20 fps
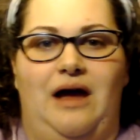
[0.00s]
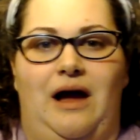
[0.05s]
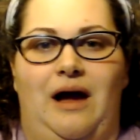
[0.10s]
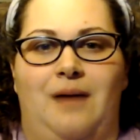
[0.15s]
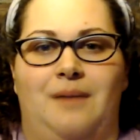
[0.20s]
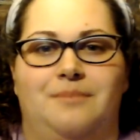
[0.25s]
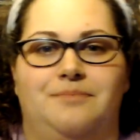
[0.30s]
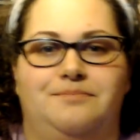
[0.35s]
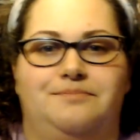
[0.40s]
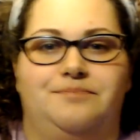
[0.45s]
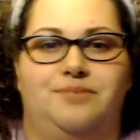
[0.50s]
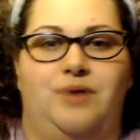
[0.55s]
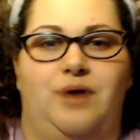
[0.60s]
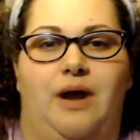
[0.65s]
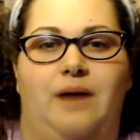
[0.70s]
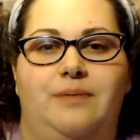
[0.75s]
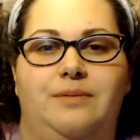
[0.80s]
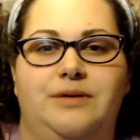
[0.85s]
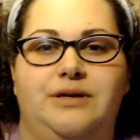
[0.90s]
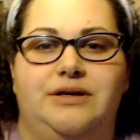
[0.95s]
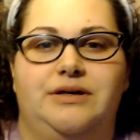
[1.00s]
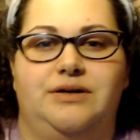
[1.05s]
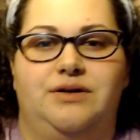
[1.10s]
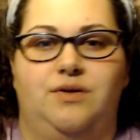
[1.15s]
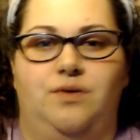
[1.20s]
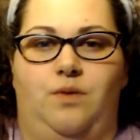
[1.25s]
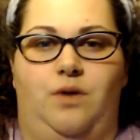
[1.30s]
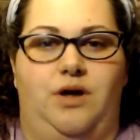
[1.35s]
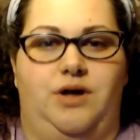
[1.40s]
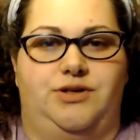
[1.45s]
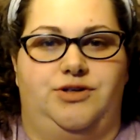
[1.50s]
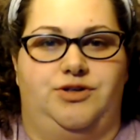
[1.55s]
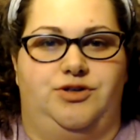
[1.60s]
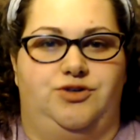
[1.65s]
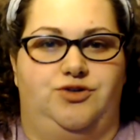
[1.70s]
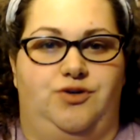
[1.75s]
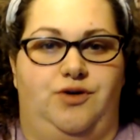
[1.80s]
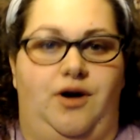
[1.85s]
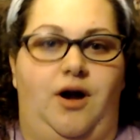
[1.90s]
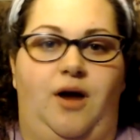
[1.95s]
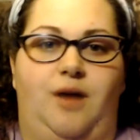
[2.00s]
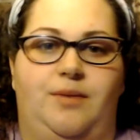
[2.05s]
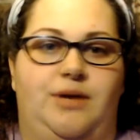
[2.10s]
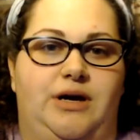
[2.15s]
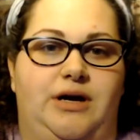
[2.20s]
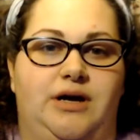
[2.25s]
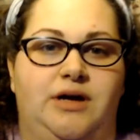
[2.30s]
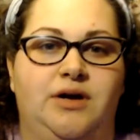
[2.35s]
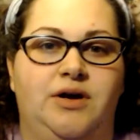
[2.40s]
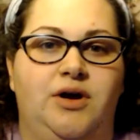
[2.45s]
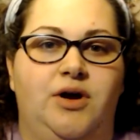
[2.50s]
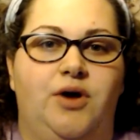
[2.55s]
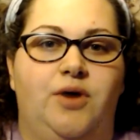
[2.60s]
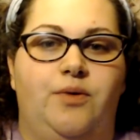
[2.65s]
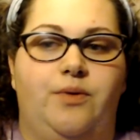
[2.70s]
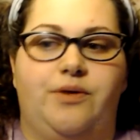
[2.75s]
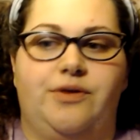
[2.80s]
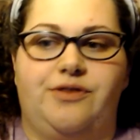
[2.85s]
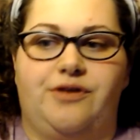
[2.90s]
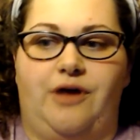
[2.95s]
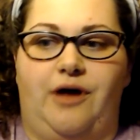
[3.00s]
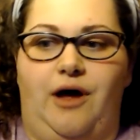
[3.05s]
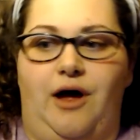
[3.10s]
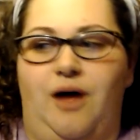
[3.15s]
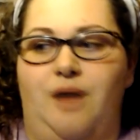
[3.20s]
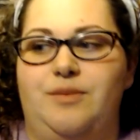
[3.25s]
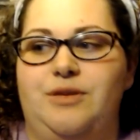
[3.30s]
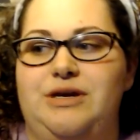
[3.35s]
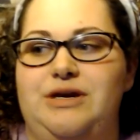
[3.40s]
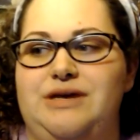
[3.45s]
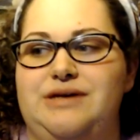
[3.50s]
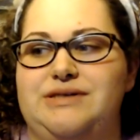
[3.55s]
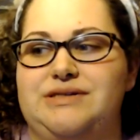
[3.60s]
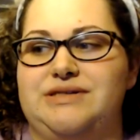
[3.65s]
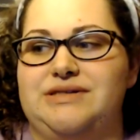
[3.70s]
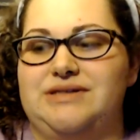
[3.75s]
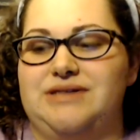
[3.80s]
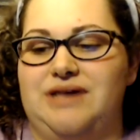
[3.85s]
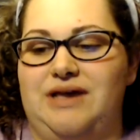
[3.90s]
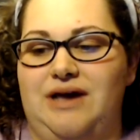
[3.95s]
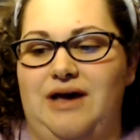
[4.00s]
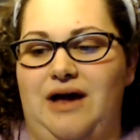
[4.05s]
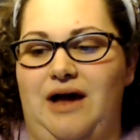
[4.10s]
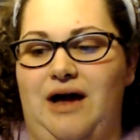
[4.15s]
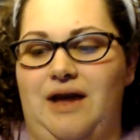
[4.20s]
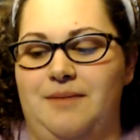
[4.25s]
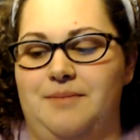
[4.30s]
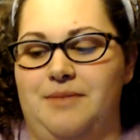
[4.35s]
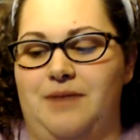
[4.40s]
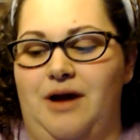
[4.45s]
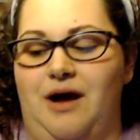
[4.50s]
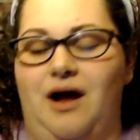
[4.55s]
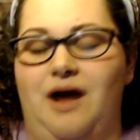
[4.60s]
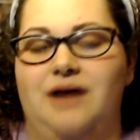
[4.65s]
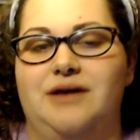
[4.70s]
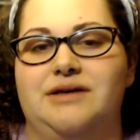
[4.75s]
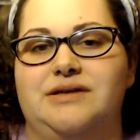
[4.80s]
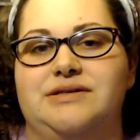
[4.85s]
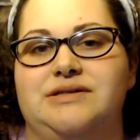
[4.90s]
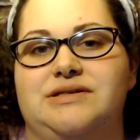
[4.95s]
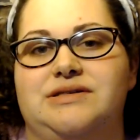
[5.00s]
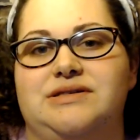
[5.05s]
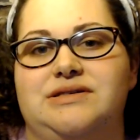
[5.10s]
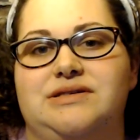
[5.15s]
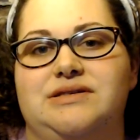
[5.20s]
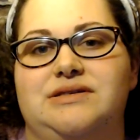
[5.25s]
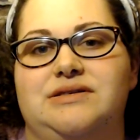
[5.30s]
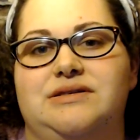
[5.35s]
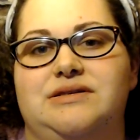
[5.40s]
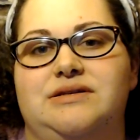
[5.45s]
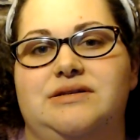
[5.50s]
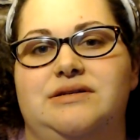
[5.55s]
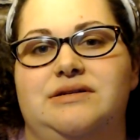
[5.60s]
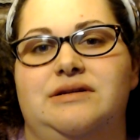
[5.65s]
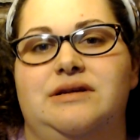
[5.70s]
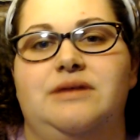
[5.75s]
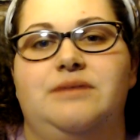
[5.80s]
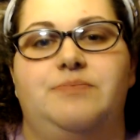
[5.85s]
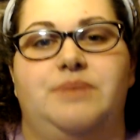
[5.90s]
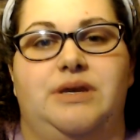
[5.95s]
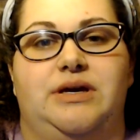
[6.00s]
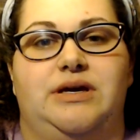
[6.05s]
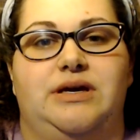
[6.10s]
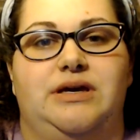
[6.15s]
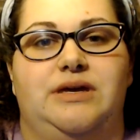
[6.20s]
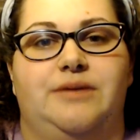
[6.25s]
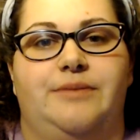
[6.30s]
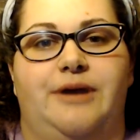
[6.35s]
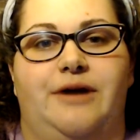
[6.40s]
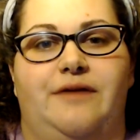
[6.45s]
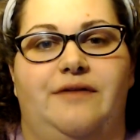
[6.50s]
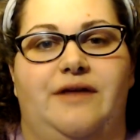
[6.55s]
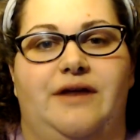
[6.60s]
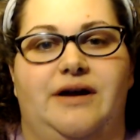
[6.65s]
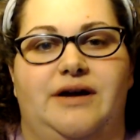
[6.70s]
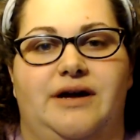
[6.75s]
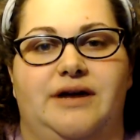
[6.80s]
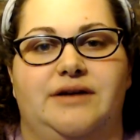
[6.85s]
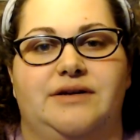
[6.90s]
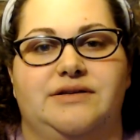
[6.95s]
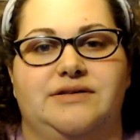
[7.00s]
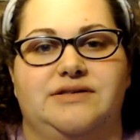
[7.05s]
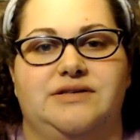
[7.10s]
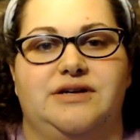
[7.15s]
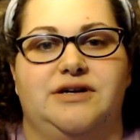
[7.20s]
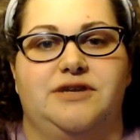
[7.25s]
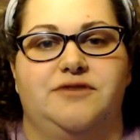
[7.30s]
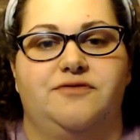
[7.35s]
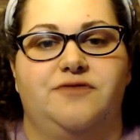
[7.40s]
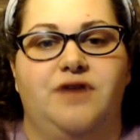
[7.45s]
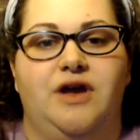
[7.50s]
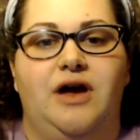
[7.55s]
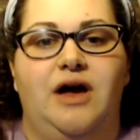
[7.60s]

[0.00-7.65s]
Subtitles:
I'm probably gonna watch a drama. With comedies, I'm not as nitpicky about that kind of stuff.